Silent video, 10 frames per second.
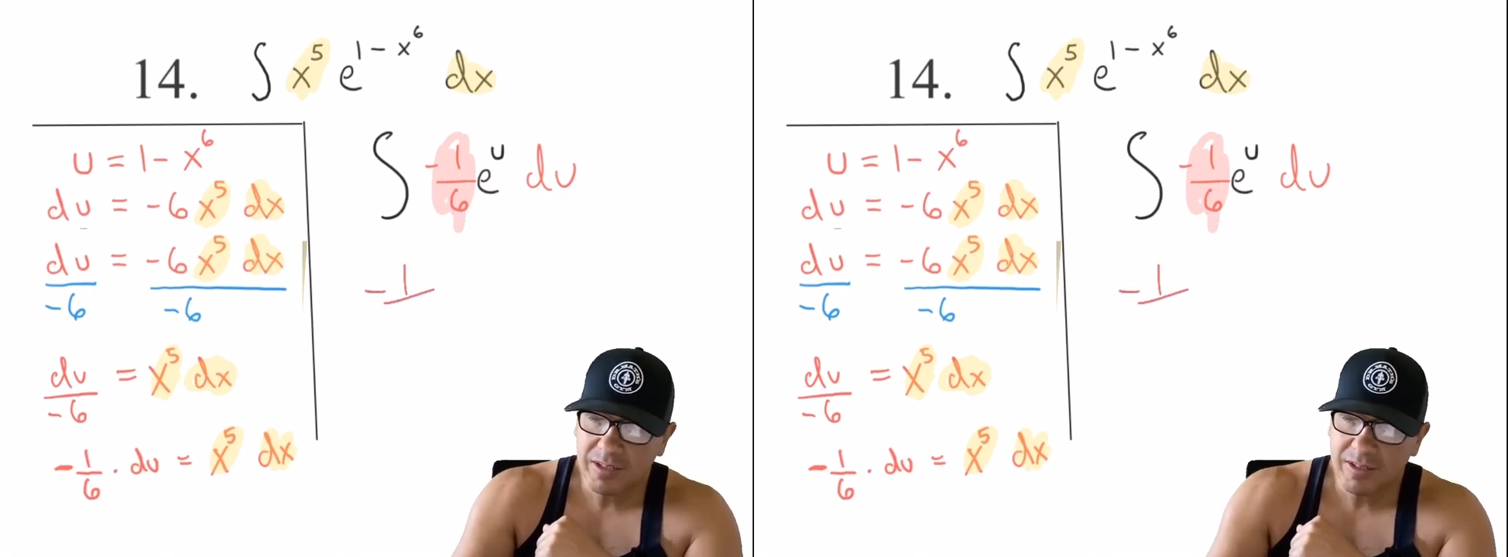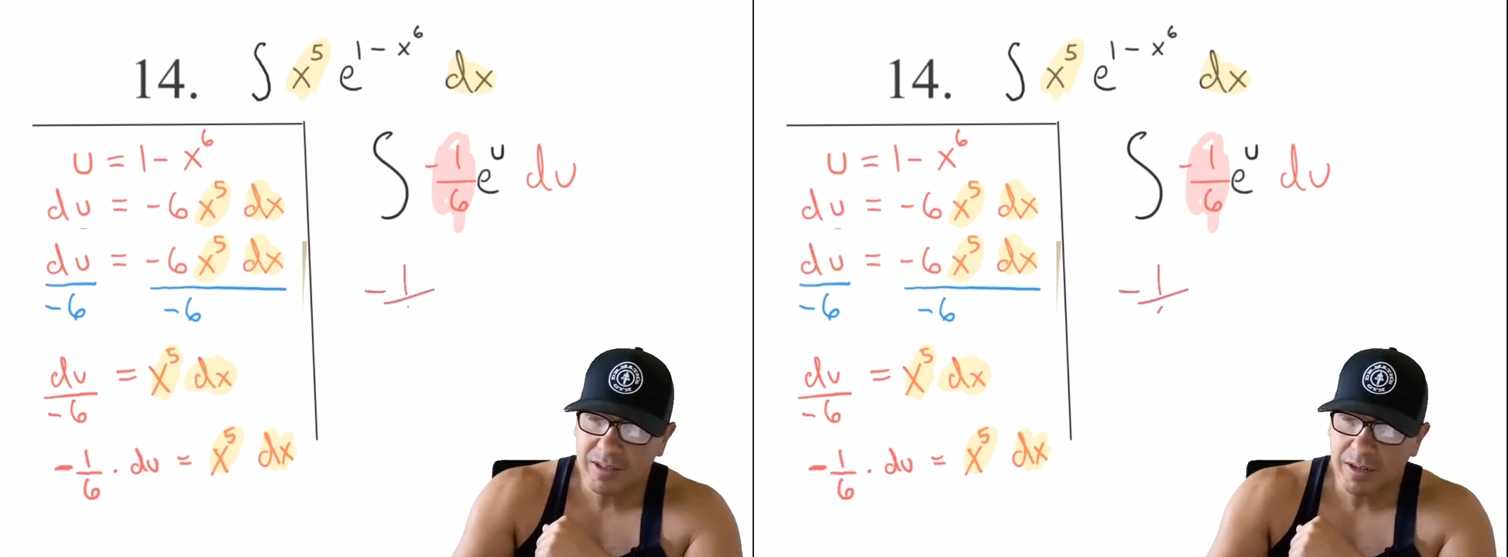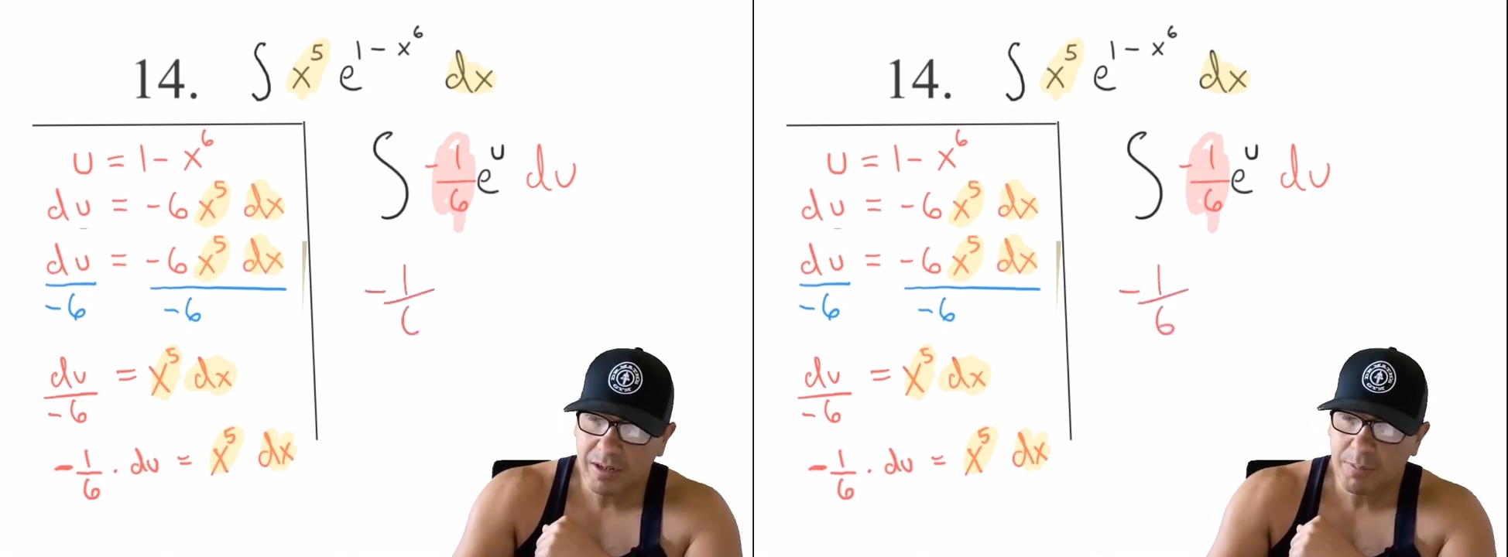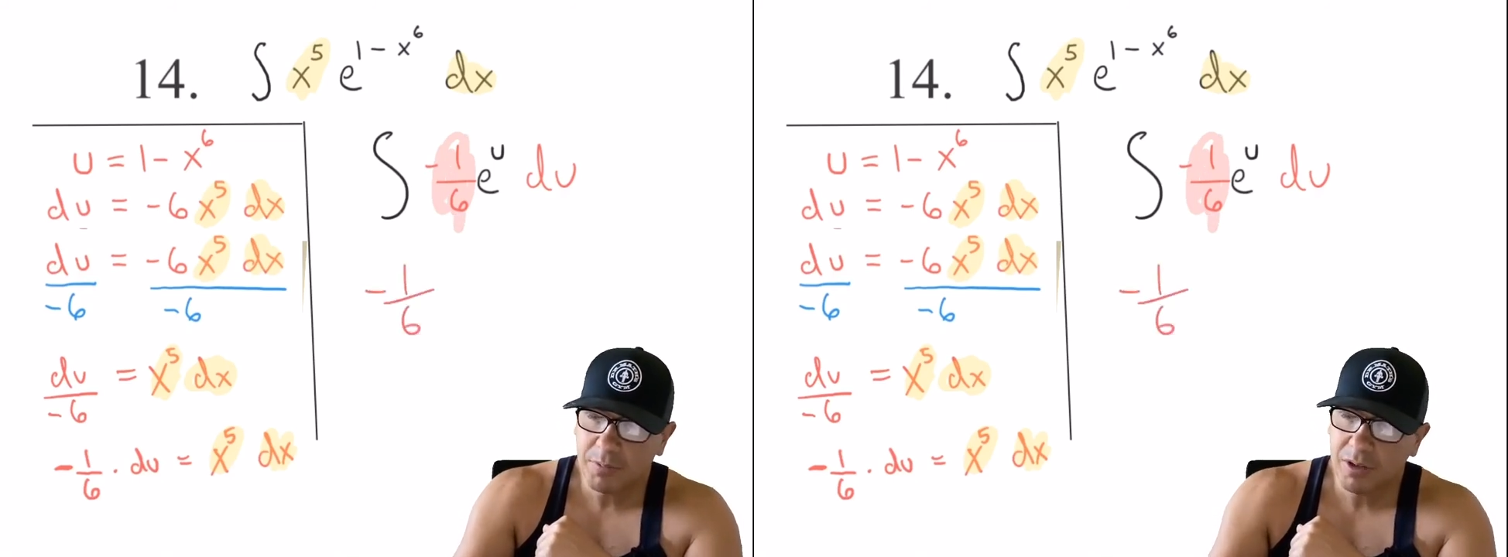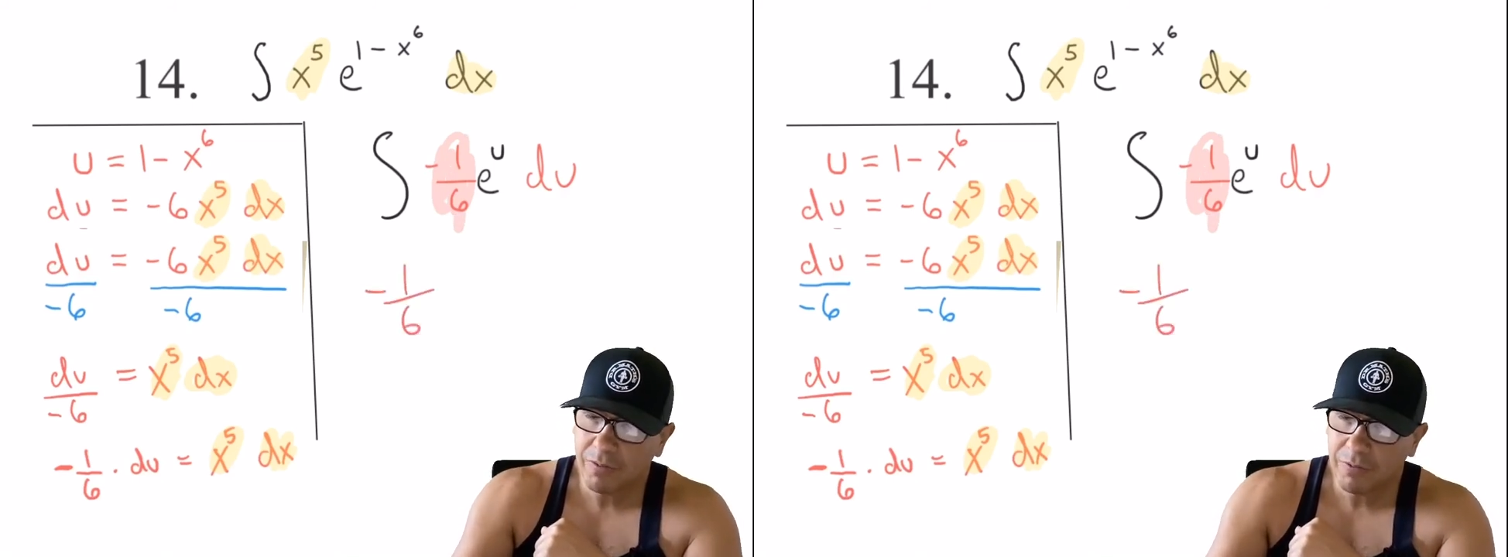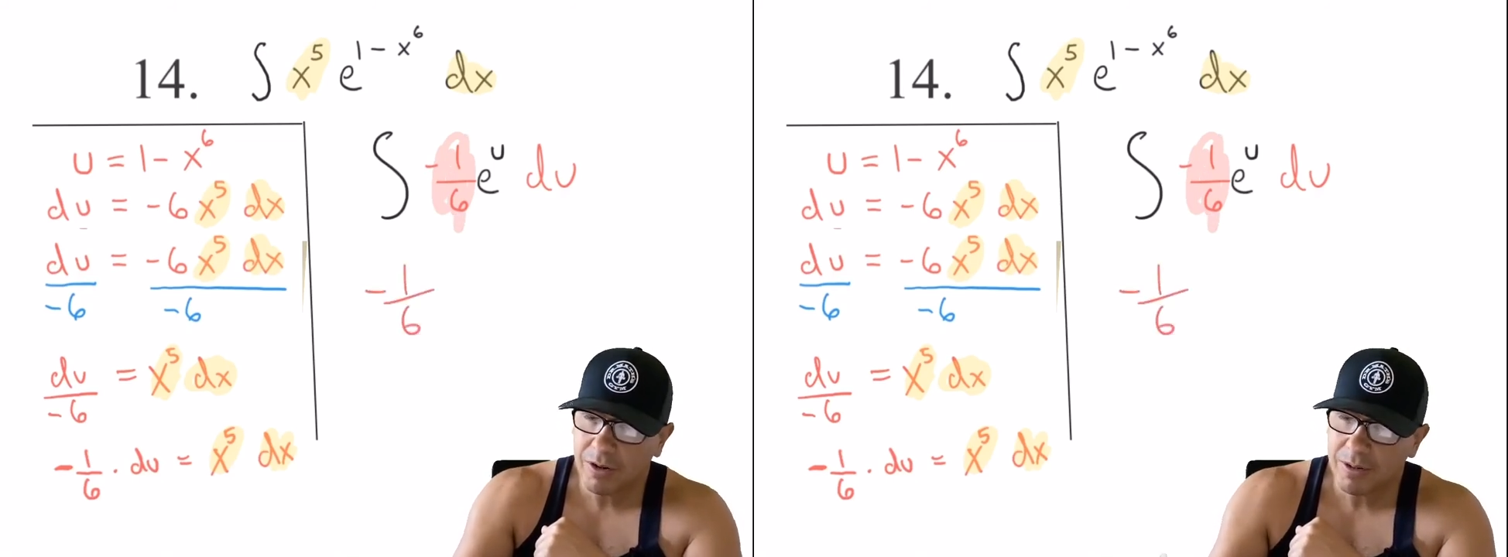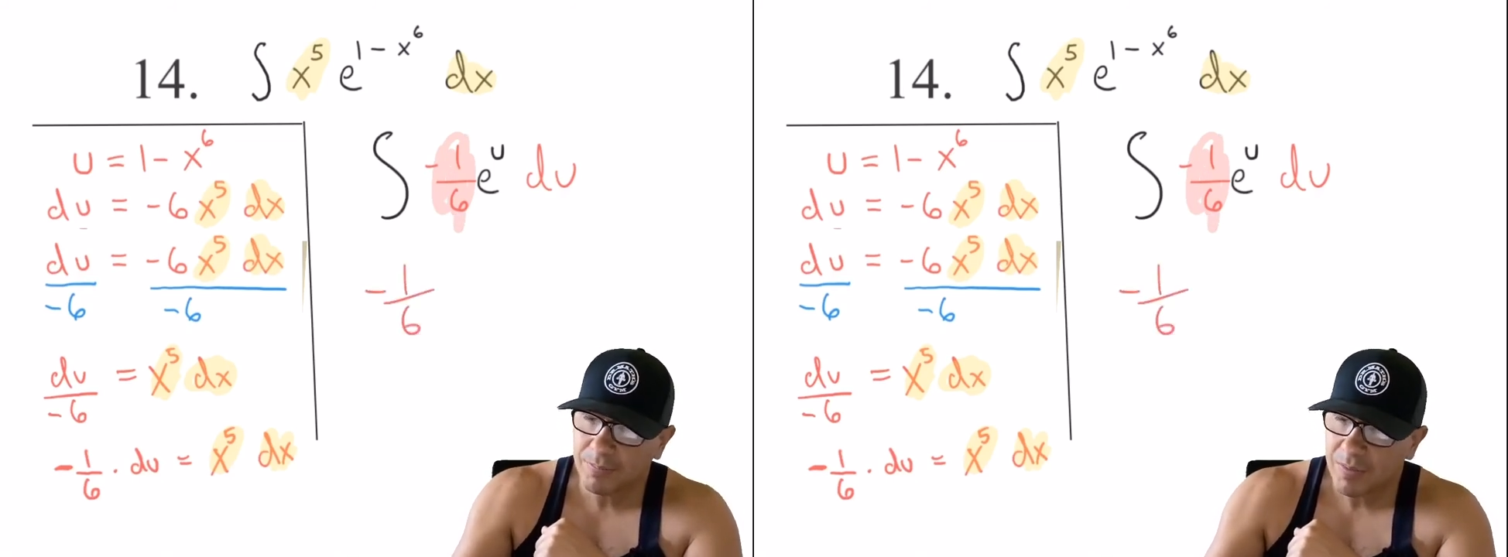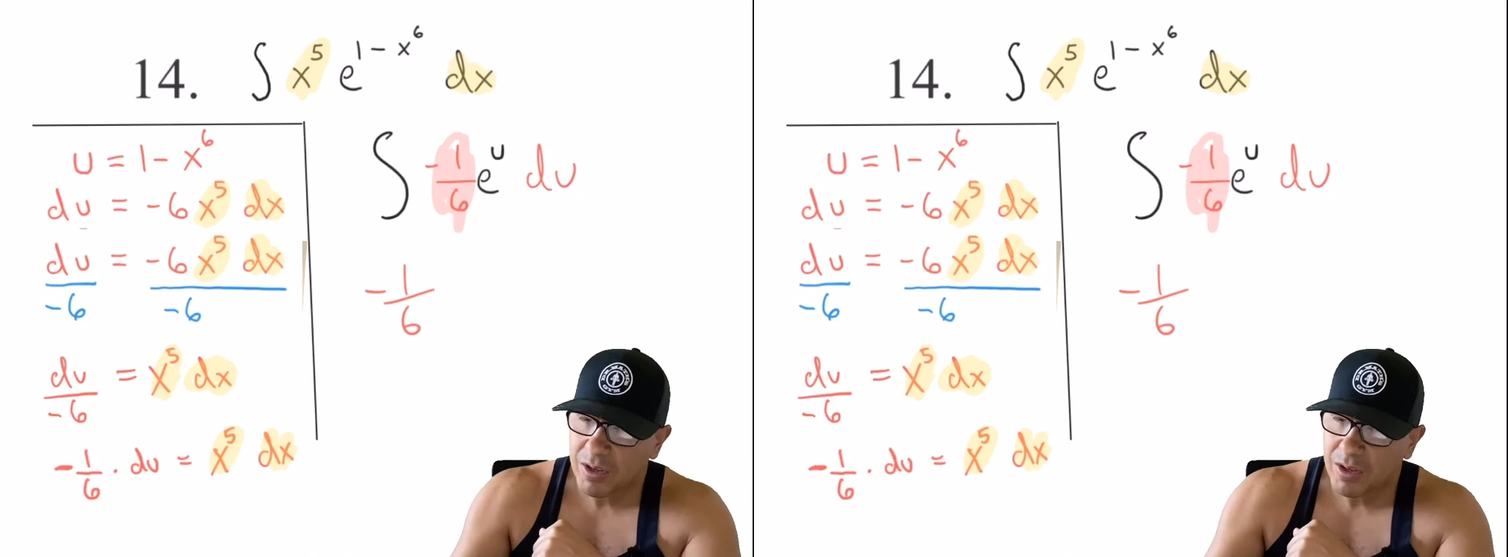is going to come to the front.